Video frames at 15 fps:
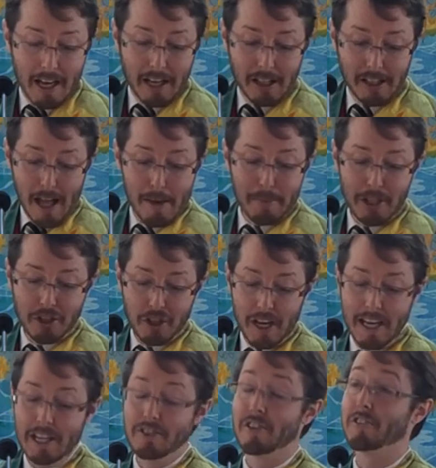climate
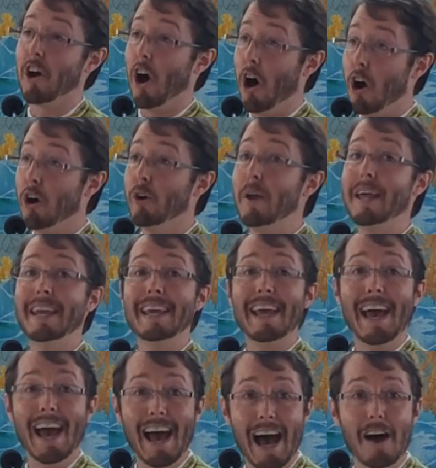change is
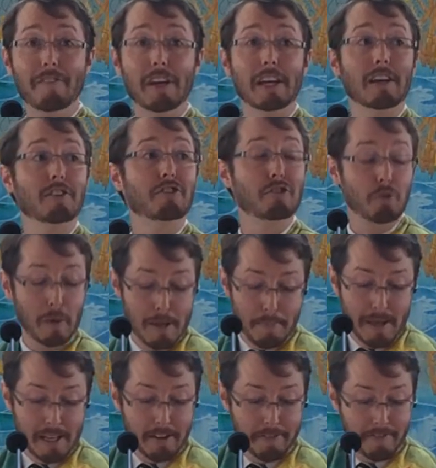already having
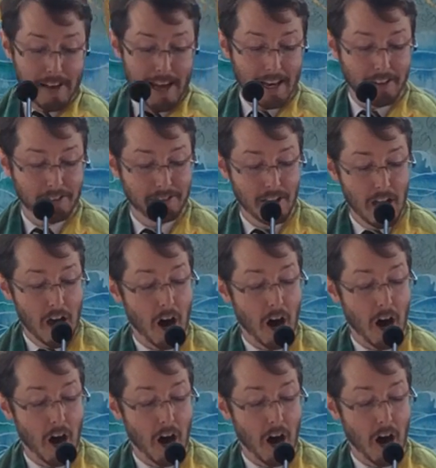sweeping effects